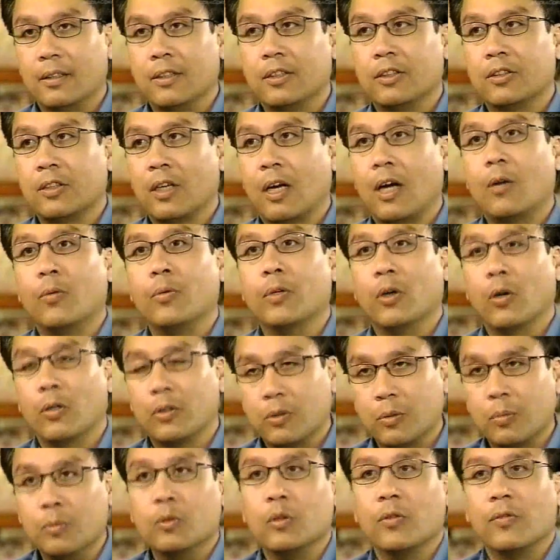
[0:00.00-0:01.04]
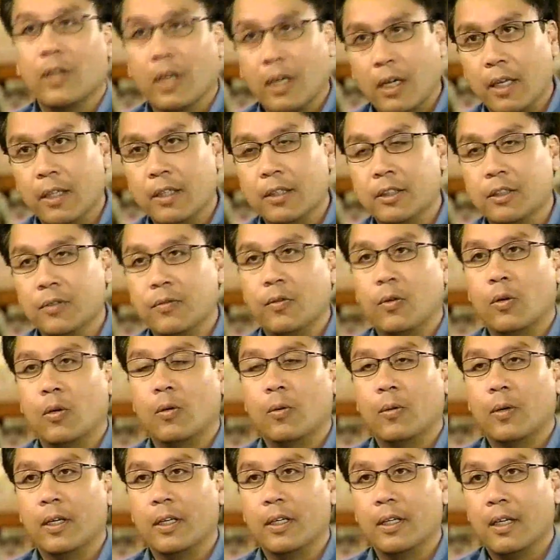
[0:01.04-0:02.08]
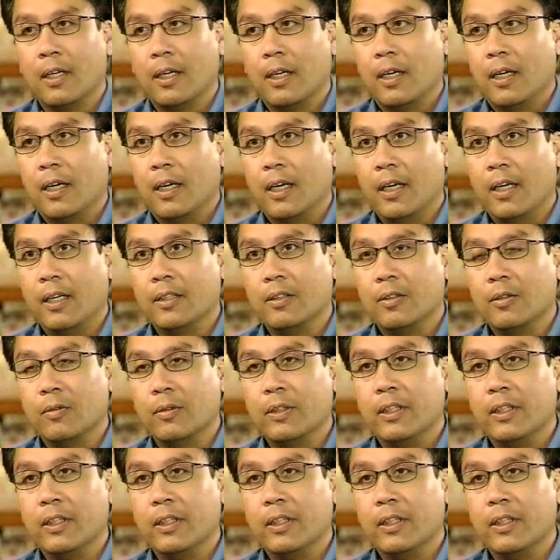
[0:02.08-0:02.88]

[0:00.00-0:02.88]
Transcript: that this is how we ought to move the country forward,